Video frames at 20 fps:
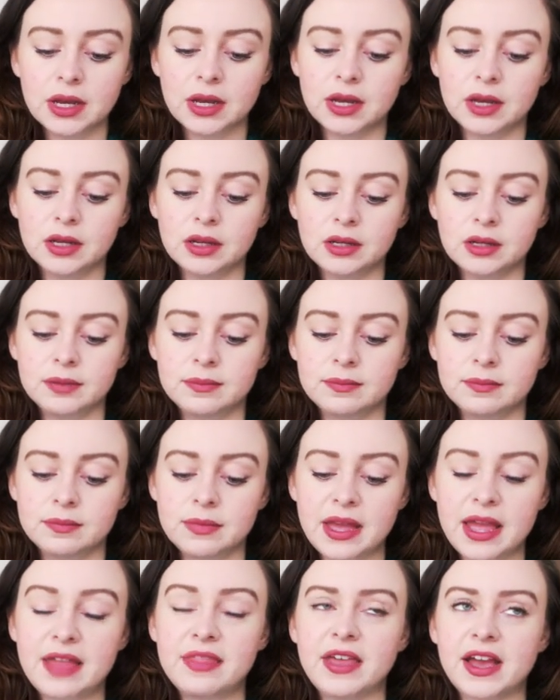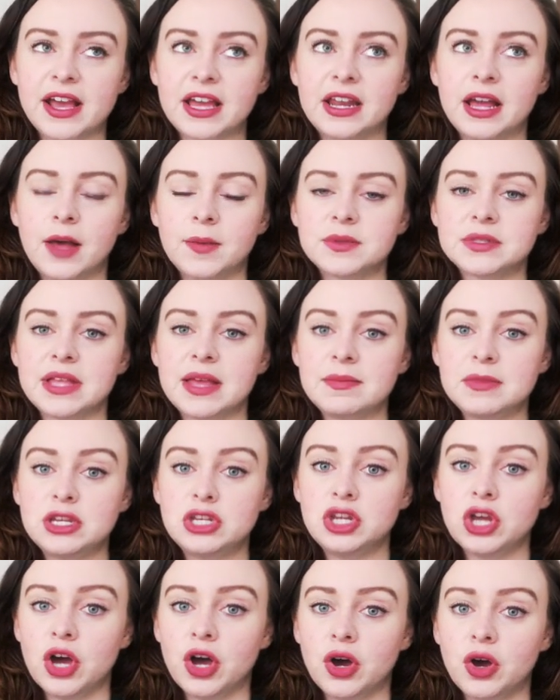And that kind of helps let me
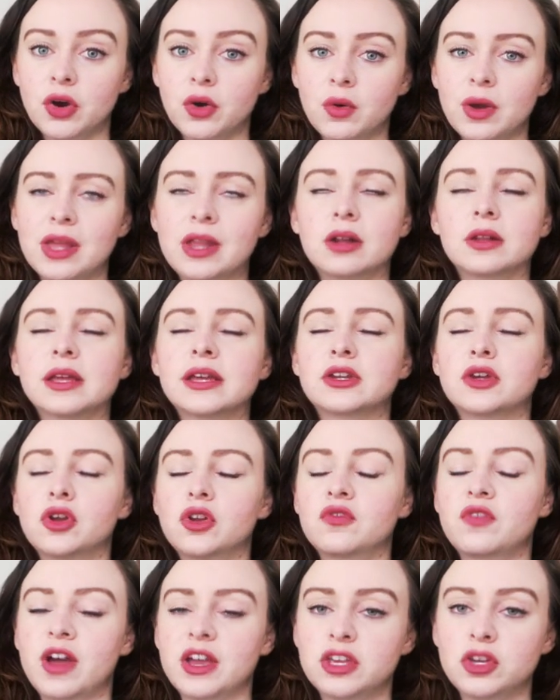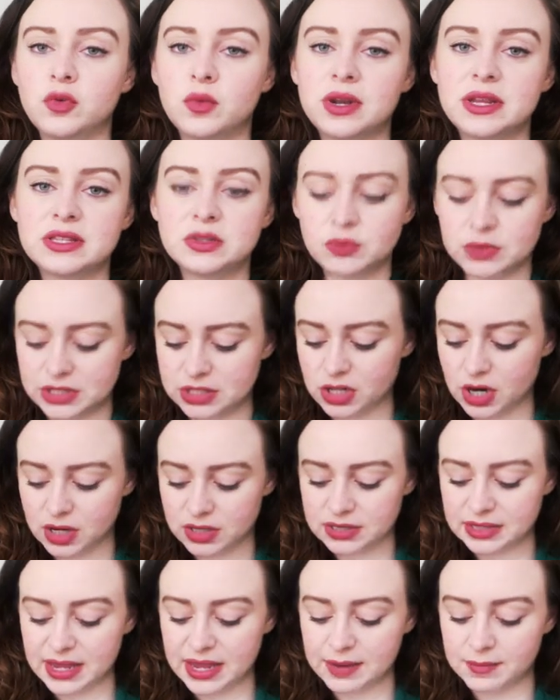know. It'll like notify you when it's
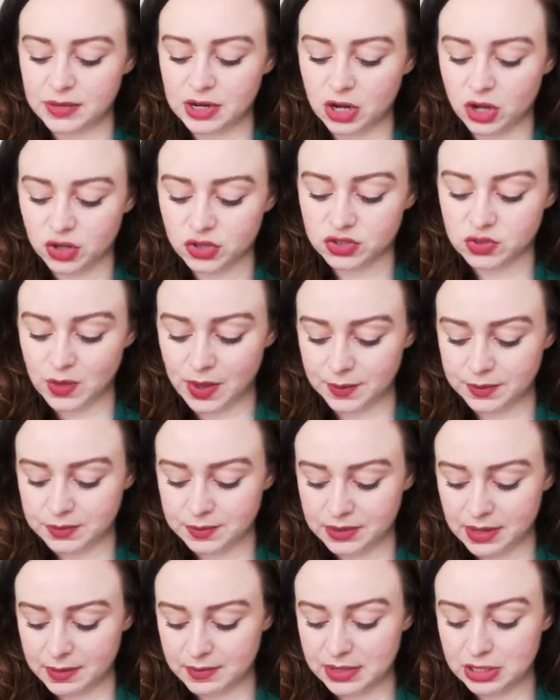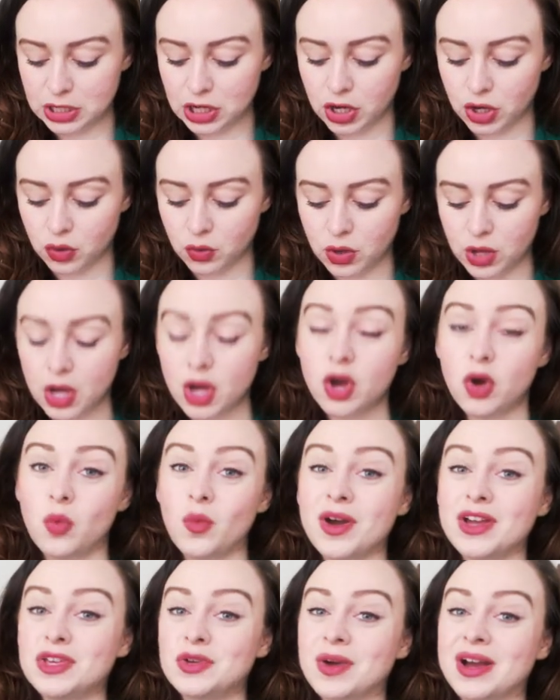restocked again, but it also helps let me know
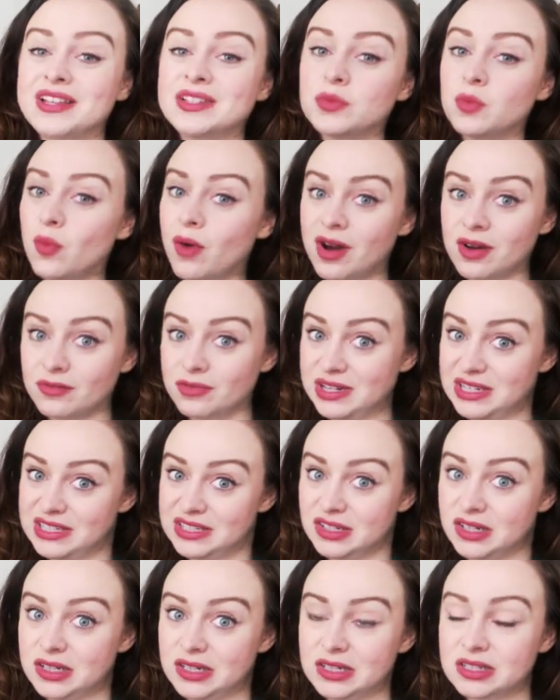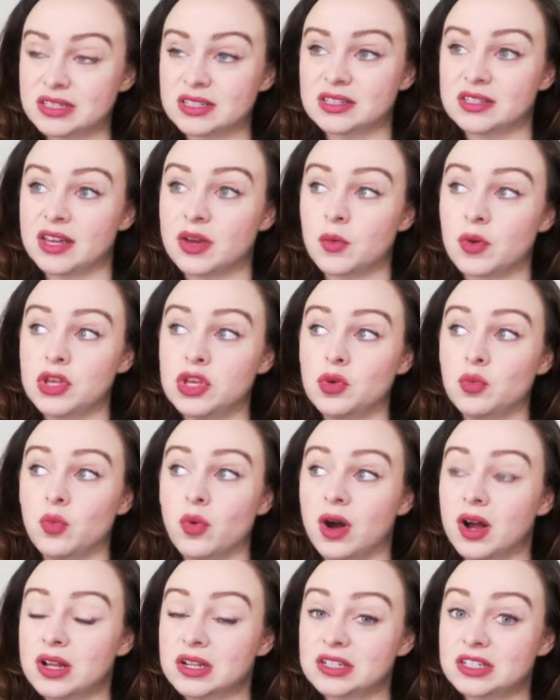what you guys want restocked, like what you
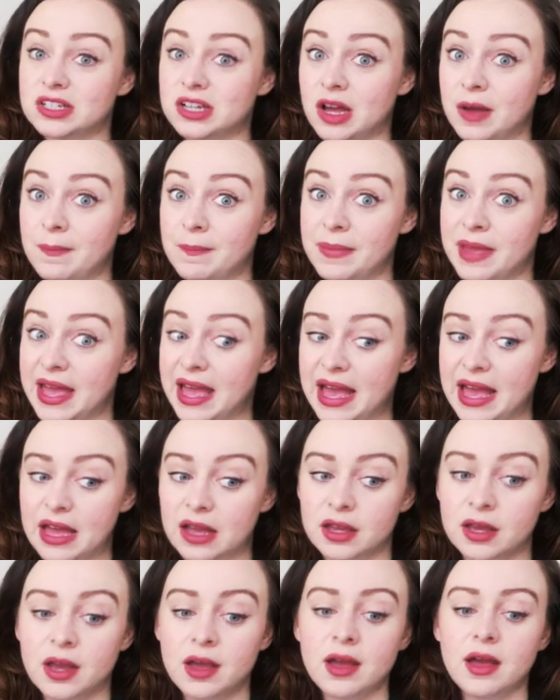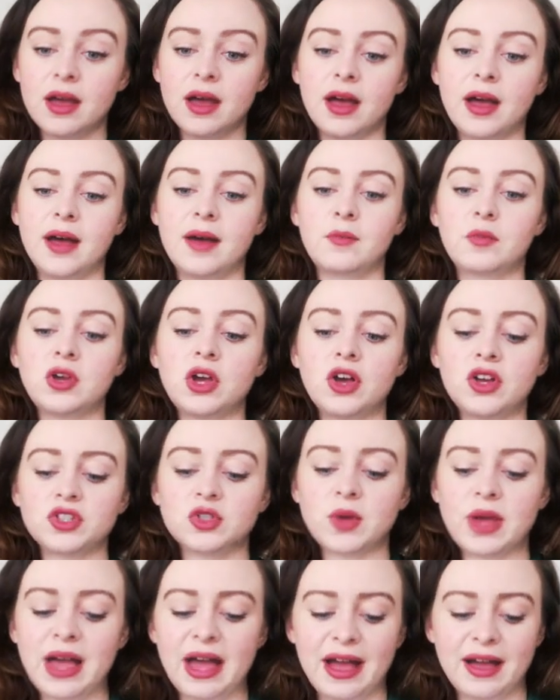want to come back. We
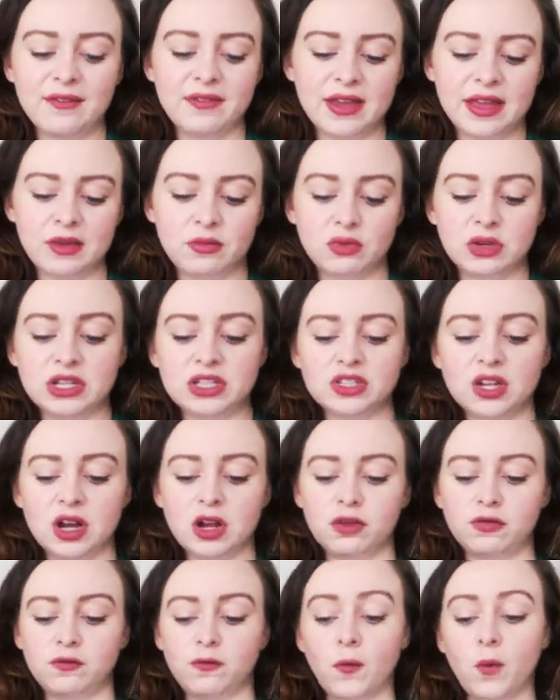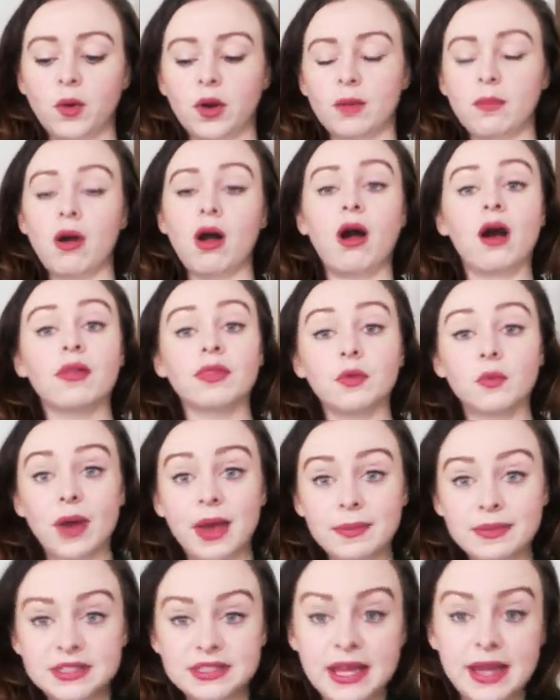also have a restock form on the
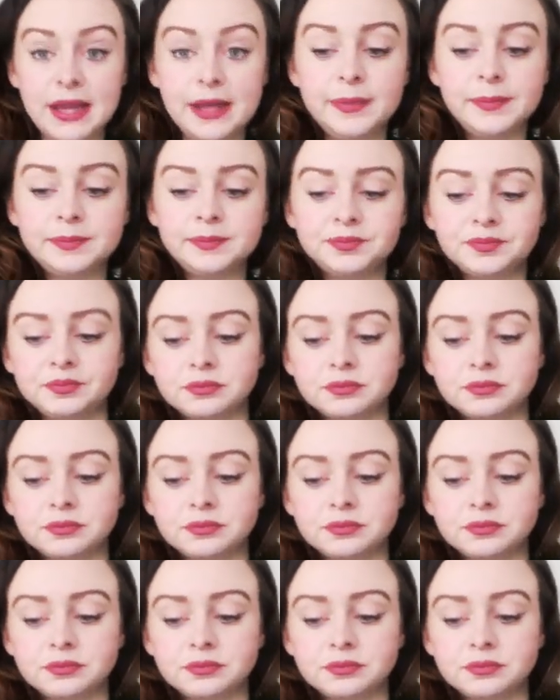website.